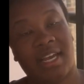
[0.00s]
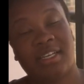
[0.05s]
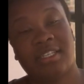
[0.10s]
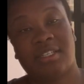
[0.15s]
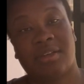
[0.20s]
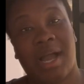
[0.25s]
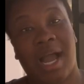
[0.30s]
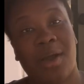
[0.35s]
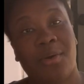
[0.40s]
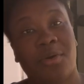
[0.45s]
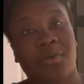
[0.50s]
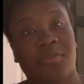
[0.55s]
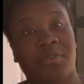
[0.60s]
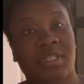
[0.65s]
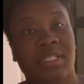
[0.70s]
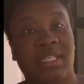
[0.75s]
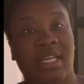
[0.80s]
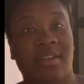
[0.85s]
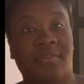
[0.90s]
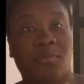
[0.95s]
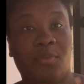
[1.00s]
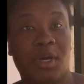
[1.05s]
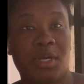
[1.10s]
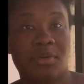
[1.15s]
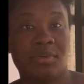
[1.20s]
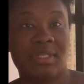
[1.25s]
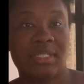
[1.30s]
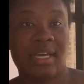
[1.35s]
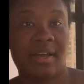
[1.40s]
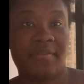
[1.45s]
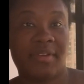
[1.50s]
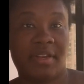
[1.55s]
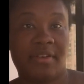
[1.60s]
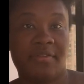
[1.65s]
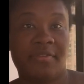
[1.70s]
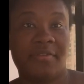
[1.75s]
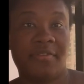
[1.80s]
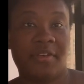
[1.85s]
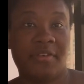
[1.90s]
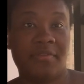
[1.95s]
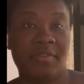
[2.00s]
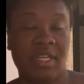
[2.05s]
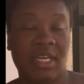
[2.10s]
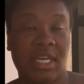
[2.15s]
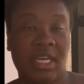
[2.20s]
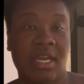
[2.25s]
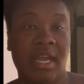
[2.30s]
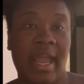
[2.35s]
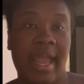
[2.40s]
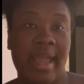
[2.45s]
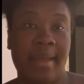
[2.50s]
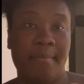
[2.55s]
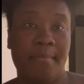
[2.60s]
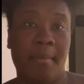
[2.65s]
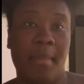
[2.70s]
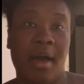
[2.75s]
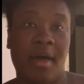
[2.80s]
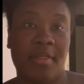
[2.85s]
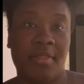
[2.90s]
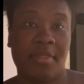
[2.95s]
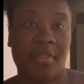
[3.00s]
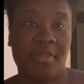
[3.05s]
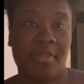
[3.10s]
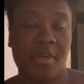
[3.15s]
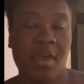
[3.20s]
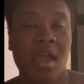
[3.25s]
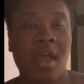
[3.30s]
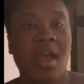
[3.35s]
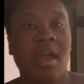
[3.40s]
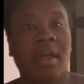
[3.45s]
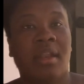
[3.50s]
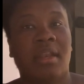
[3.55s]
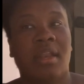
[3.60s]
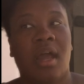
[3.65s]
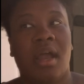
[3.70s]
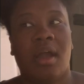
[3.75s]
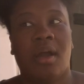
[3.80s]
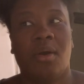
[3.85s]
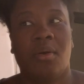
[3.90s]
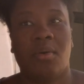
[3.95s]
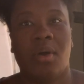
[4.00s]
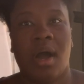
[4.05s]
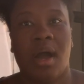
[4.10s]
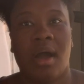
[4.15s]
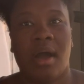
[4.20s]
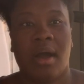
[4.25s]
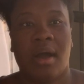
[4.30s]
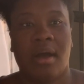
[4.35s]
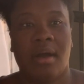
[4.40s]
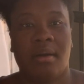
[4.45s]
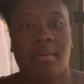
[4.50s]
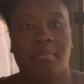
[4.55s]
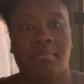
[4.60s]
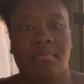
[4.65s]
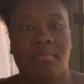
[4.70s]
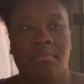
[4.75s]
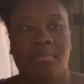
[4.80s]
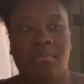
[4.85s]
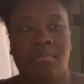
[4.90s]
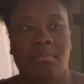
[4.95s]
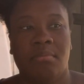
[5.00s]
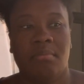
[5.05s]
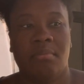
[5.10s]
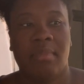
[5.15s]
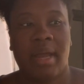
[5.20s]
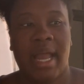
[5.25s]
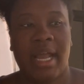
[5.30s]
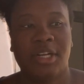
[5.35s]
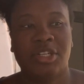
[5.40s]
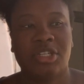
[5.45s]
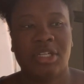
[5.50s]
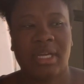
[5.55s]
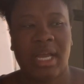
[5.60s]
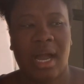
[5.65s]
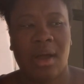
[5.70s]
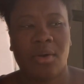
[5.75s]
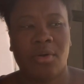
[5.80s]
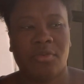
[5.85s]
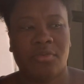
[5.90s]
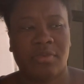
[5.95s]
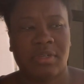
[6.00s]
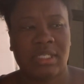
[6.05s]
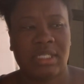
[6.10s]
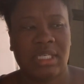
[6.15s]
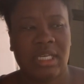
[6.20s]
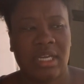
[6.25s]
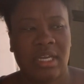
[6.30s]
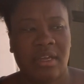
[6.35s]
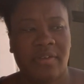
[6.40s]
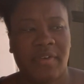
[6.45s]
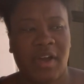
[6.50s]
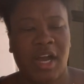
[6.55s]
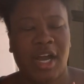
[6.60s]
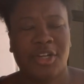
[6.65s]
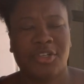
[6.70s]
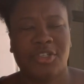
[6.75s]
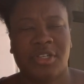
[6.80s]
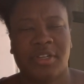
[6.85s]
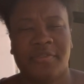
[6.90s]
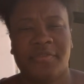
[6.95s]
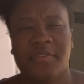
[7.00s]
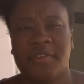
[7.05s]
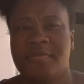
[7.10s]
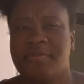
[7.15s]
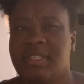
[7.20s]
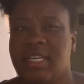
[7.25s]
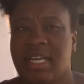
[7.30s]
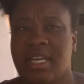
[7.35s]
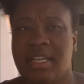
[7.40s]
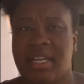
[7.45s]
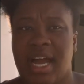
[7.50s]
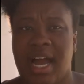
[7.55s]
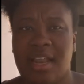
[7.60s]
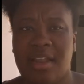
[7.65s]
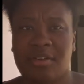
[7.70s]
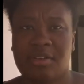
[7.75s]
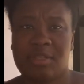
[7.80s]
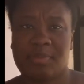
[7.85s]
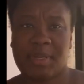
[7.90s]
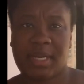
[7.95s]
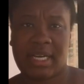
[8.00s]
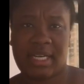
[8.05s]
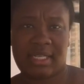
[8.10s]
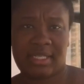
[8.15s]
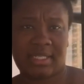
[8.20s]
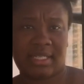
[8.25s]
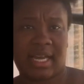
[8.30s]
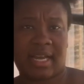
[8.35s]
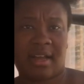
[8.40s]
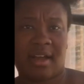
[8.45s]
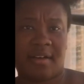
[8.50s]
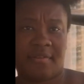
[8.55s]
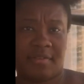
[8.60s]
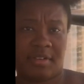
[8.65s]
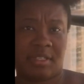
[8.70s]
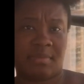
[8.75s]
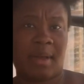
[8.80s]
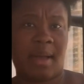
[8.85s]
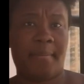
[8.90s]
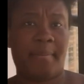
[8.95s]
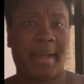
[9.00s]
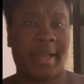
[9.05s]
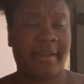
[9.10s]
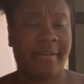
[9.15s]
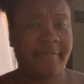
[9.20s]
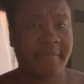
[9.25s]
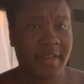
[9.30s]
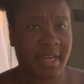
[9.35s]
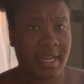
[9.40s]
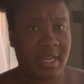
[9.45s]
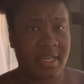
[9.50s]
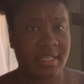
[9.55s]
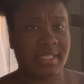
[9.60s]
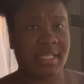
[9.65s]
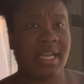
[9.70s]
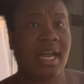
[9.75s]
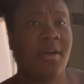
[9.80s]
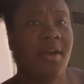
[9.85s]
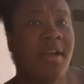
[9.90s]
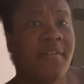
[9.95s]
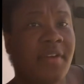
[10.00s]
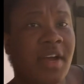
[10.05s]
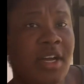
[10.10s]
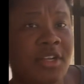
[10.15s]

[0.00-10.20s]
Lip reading: that. So I will receive $107.50 a month. Now, actually, I will receive $115 because that covers my bank fees, and I'll have